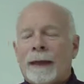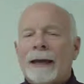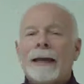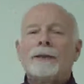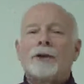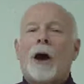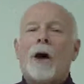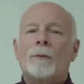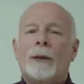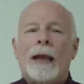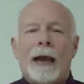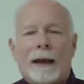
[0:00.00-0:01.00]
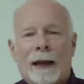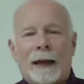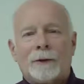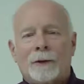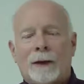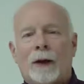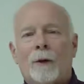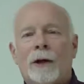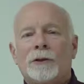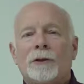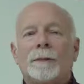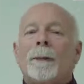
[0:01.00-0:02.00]
He taught me how to answer that
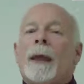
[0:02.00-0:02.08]
question.